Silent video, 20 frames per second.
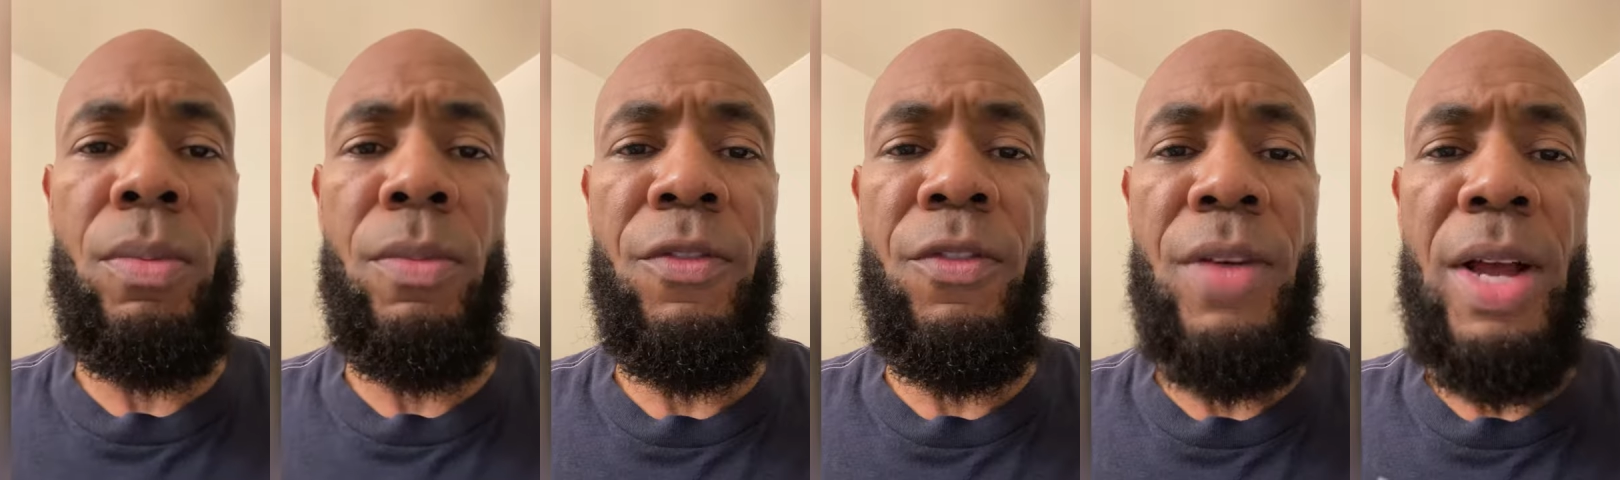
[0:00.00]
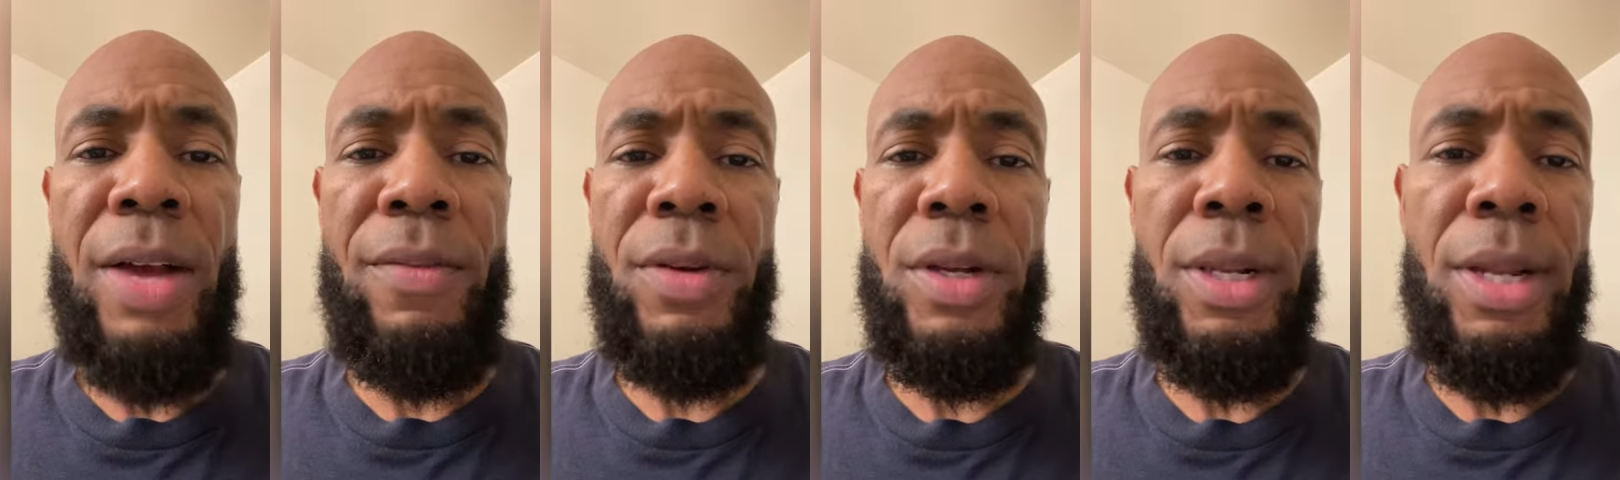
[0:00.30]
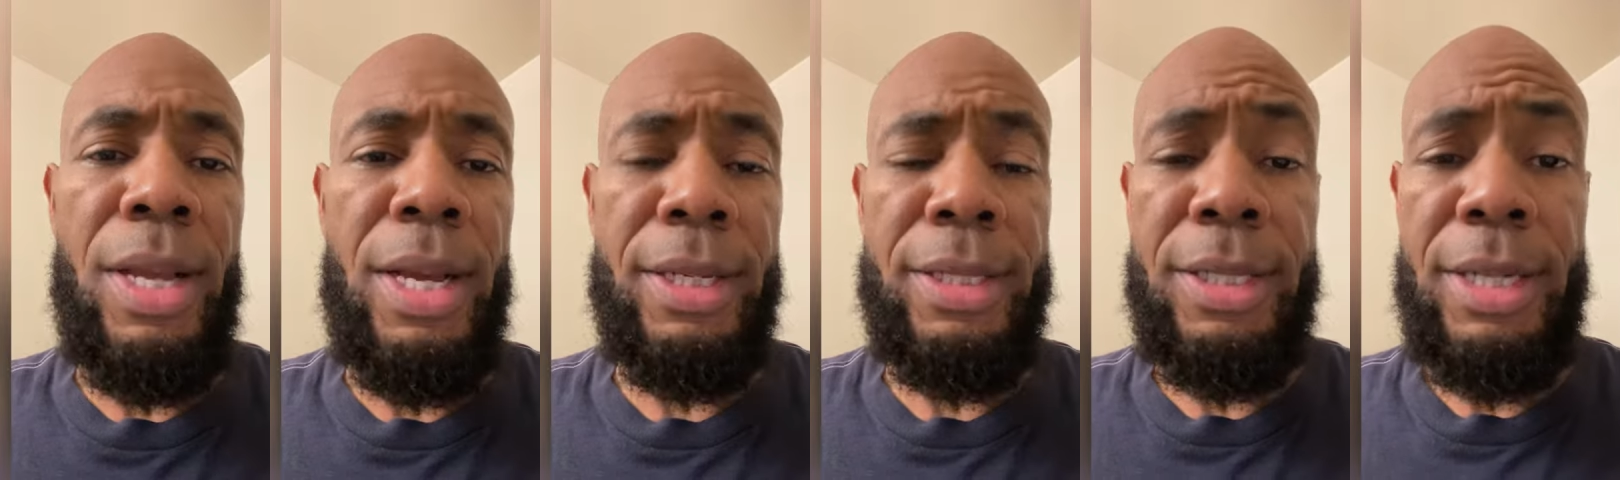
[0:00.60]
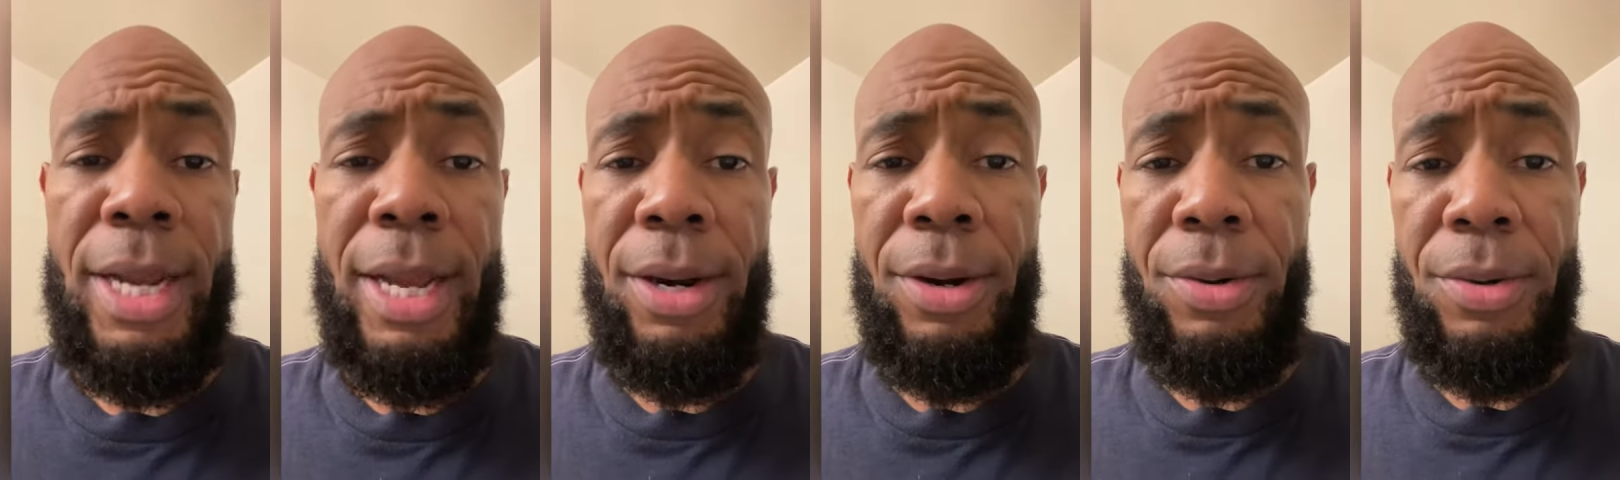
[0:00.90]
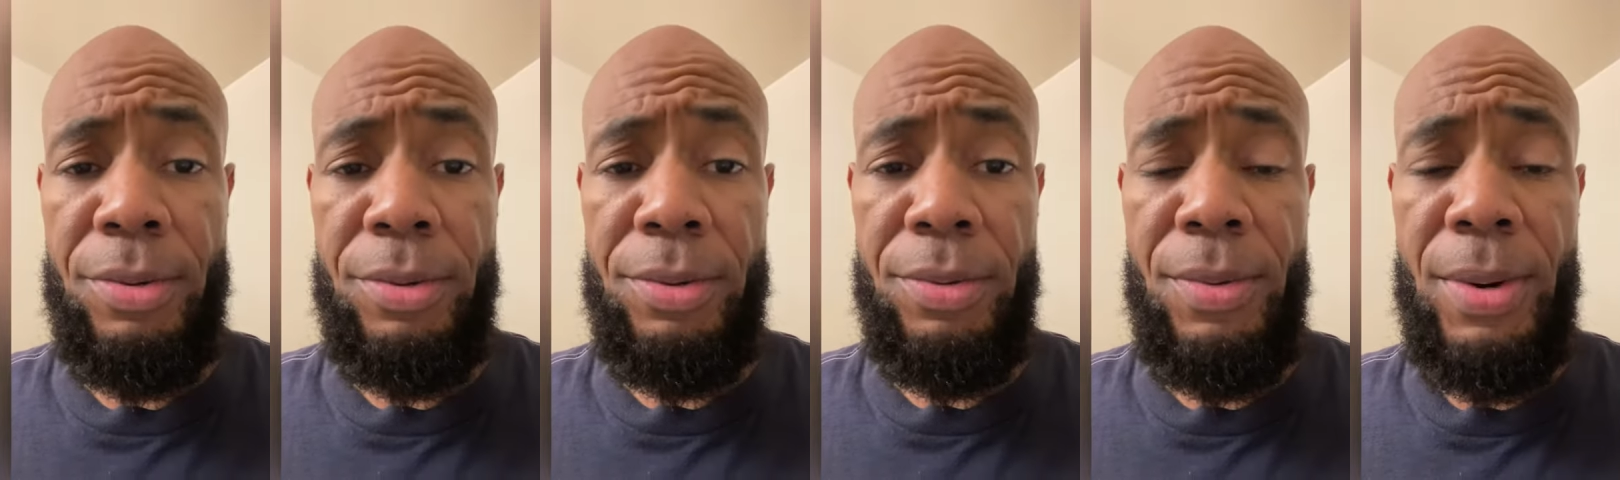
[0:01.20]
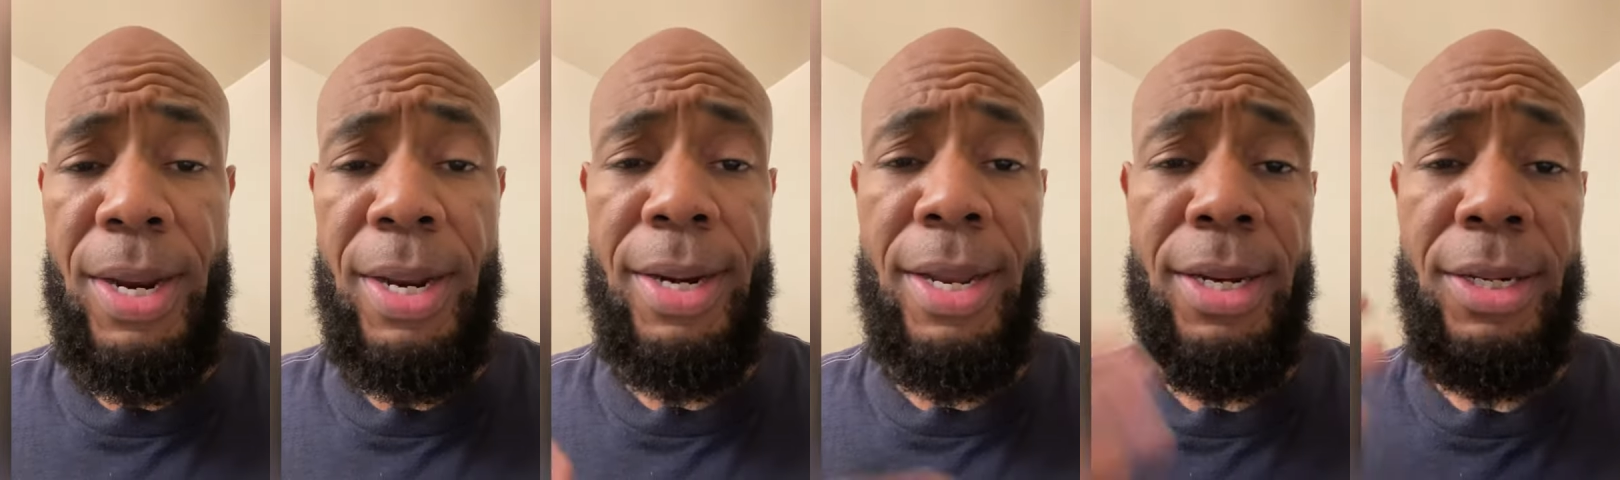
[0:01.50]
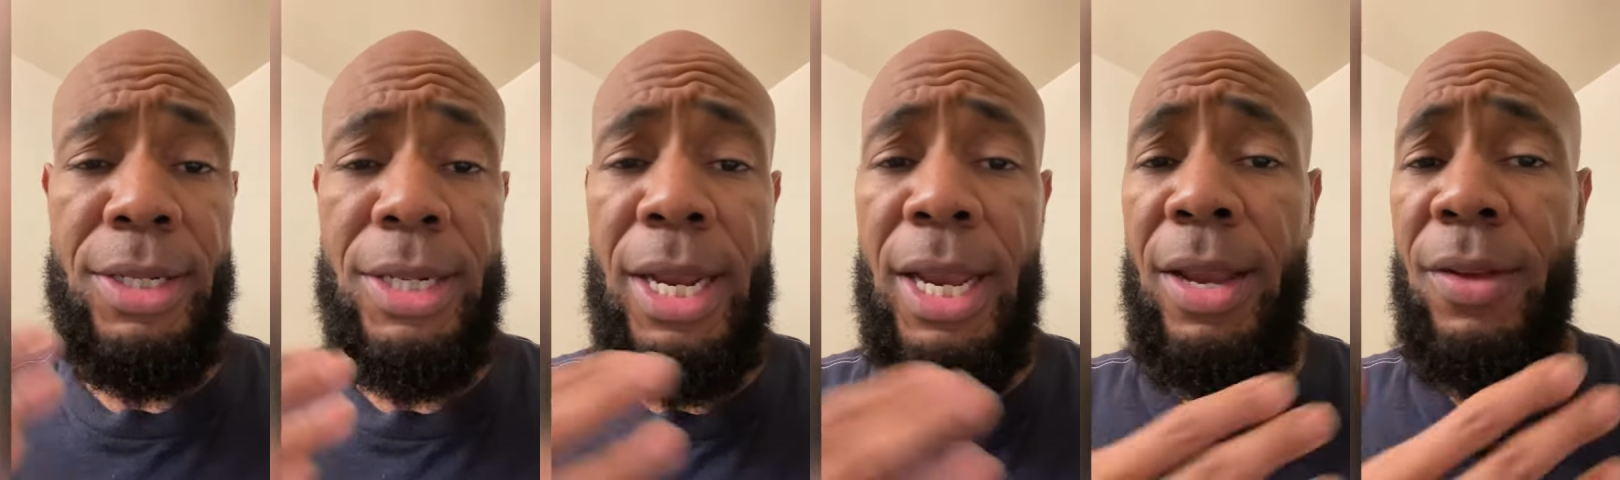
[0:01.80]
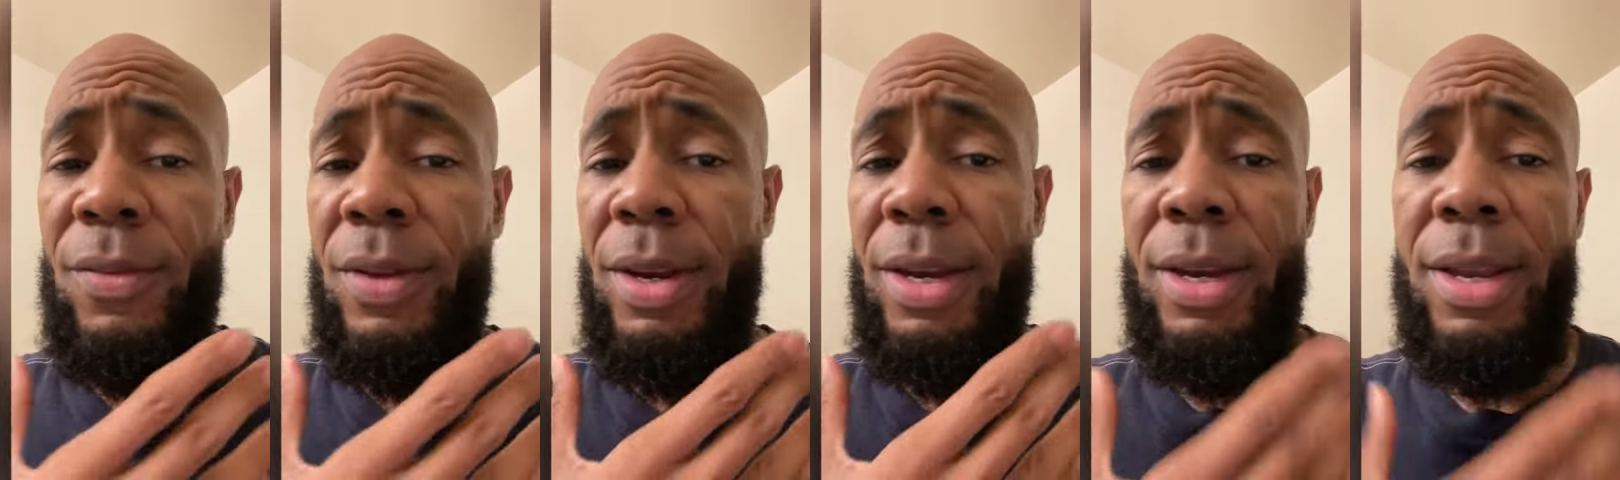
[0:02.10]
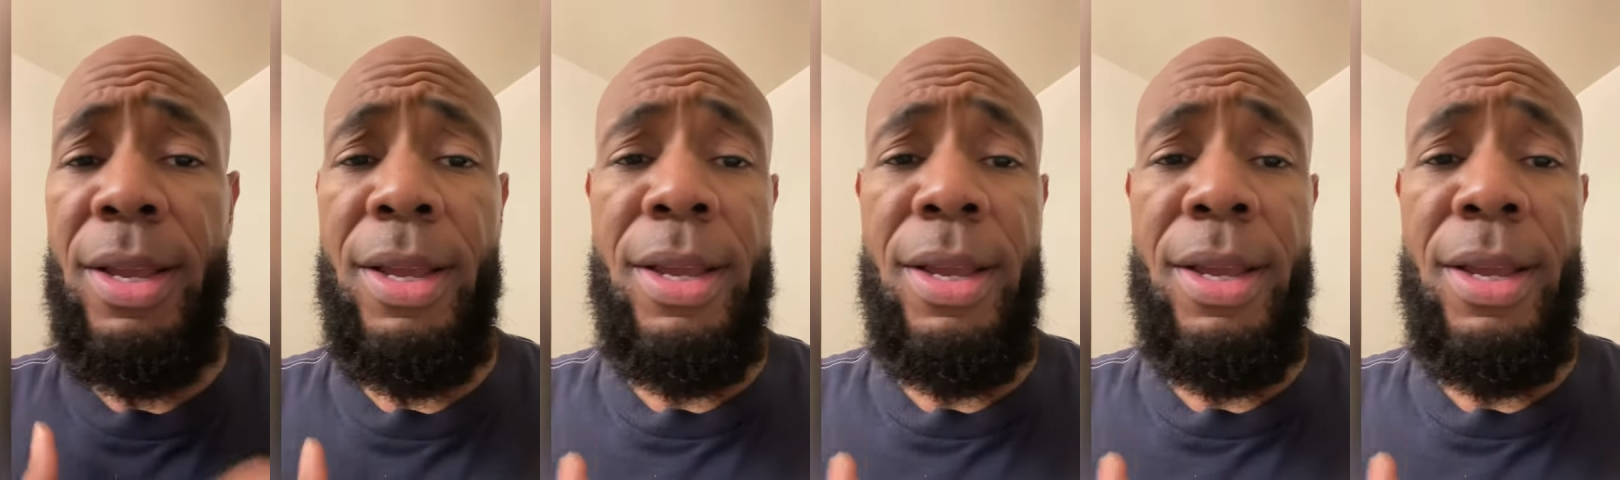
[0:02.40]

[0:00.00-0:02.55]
5 o'clock shadow, right? They shave and